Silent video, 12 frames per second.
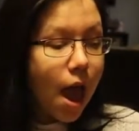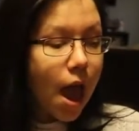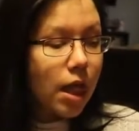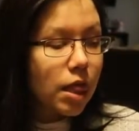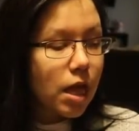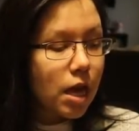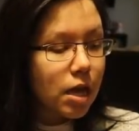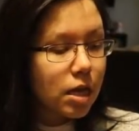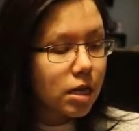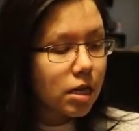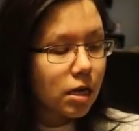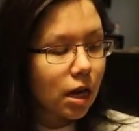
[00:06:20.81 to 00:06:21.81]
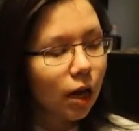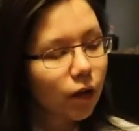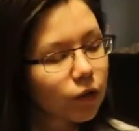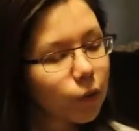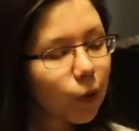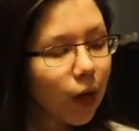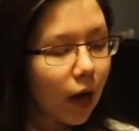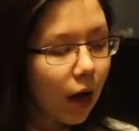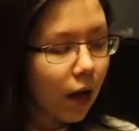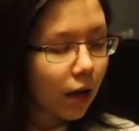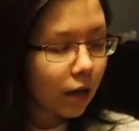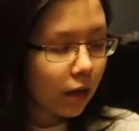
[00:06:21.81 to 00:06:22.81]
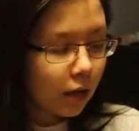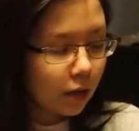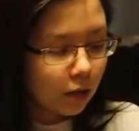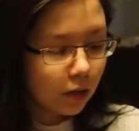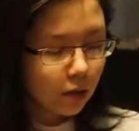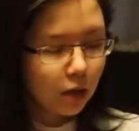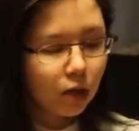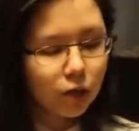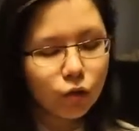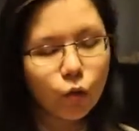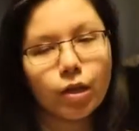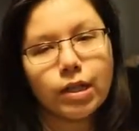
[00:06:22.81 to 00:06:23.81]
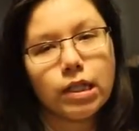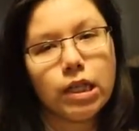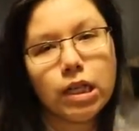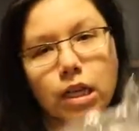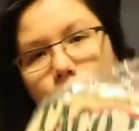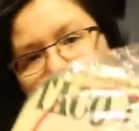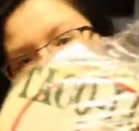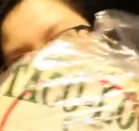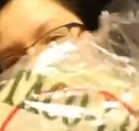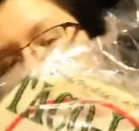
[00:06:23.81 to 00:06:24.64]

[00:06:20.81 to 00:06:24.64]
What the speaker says: And then I also got tortillas.